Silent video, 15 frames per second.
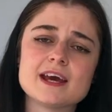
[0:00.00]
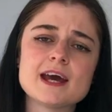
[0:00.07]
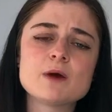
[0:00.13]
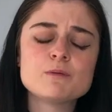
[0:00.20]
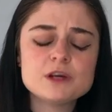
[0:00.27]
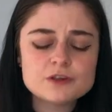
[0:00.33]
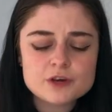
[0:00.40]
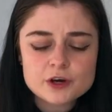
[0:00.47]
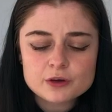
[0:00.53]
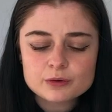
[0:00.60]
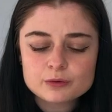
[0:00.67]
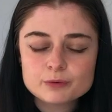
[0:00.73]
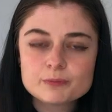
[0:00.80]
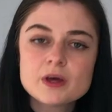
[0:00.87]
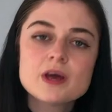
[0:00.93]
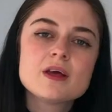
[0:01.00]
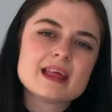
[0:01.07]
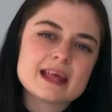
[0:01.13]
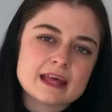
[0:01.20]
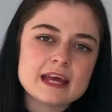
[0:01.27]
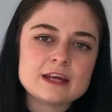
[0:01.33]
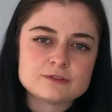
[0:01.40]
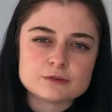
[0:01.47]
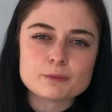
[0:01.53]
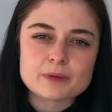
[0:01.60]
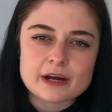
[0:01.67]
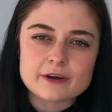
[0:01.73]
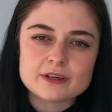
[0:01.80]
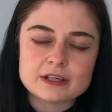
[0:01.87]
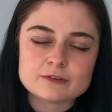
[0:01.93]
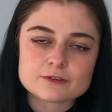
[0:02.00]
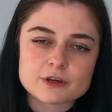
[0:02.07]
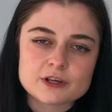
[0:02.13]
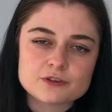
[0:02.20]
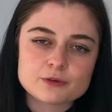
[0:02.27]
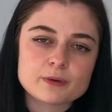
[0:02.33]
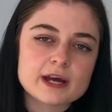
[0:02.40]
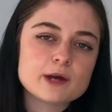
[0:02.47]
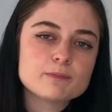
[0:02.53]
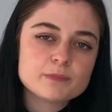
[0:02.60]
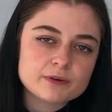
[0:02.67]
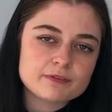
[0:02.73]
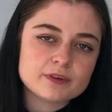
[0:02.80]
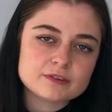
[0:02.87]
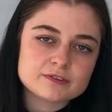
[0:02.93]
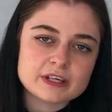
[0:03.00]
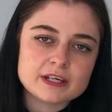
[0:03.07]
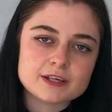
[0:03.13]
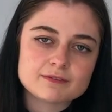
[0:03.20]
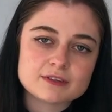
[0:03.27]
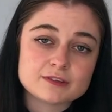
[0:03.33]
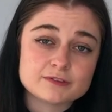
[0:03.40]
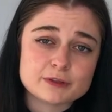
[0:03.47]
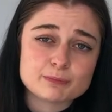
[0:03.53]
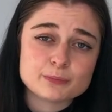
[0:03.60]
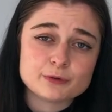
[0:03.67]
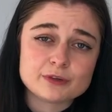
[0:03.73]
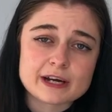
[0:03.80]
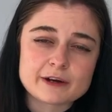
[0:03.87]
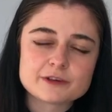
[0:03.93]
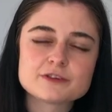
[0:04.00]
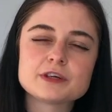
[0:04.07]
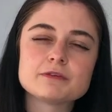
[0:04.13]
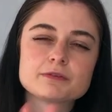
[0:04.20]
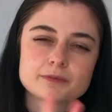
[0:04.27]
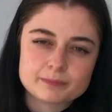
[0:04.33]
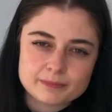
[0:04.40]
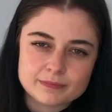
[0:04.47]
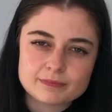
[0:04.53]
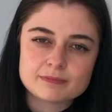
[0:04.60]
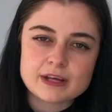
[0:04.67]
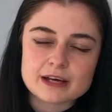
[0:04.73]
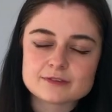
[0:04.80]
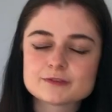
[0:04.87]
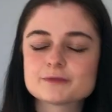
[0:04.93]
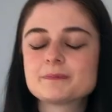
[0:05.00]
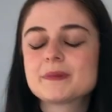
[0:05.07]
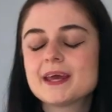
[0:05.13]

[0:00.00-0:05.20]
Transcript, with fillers: And we know it's not buried here straight away, but for the sake of this simple narrative, yes.